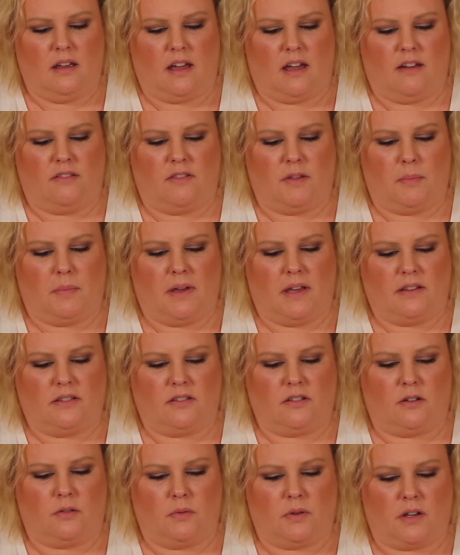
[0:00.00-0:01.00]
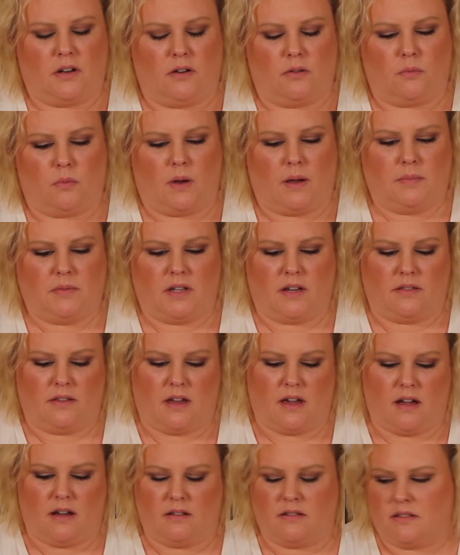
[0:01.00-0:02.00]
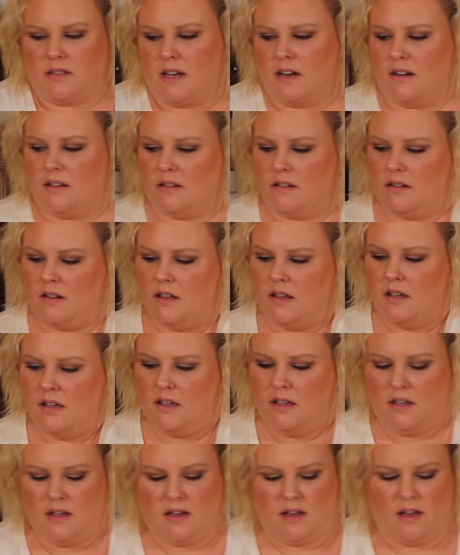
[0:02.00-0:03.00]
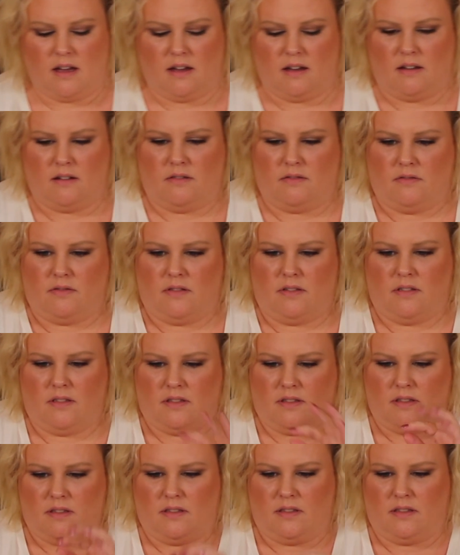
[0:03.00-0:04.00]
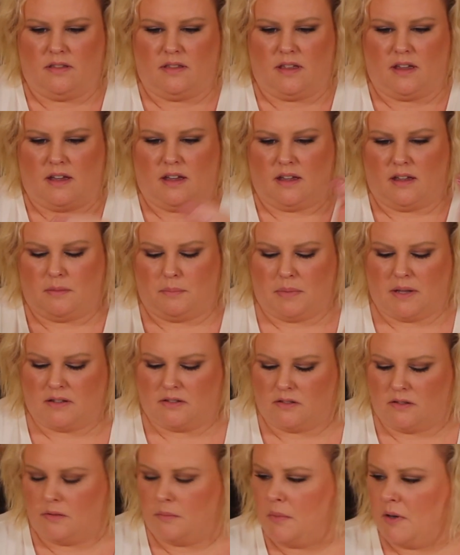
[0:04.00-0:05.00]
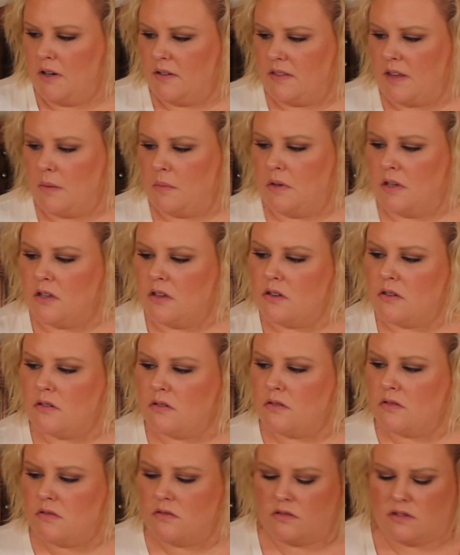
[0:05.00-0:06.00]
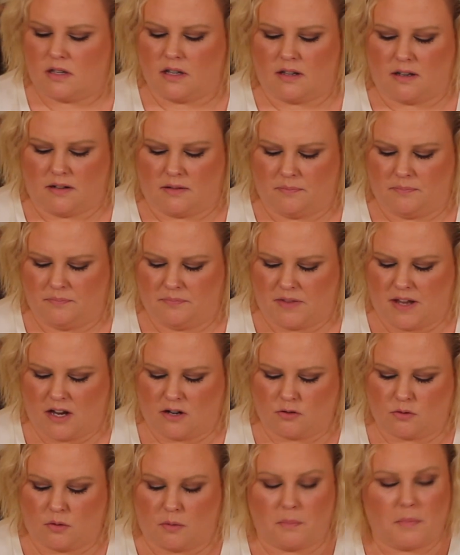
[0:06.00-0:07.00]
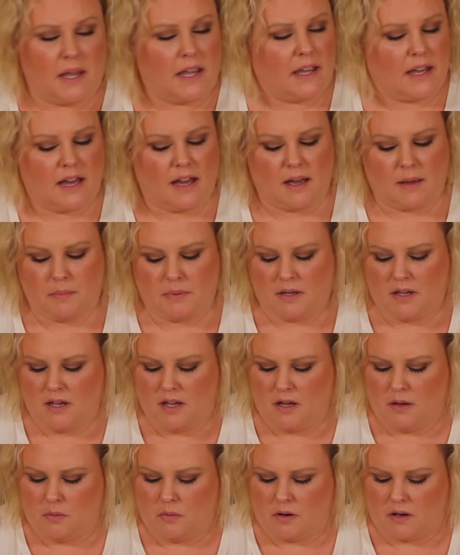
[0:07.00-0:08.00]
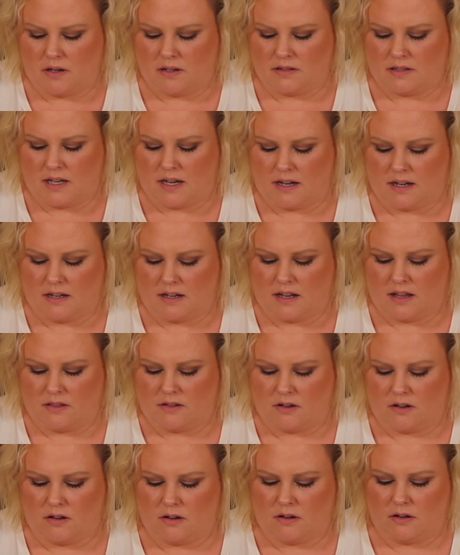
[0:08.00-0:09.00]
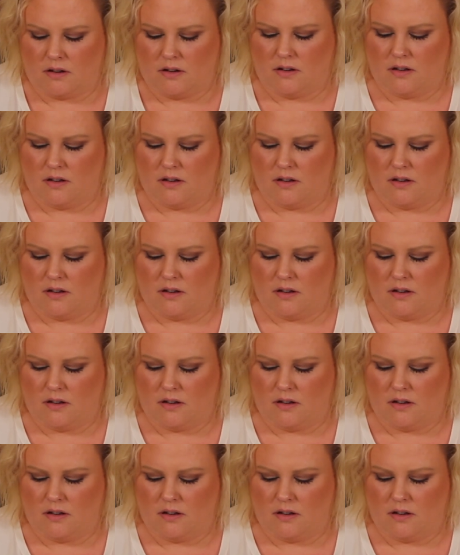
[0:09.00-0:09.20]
of the pencil. We're going to wipe down the outside of the pencil part that we used and the actual makeup. We're going to take another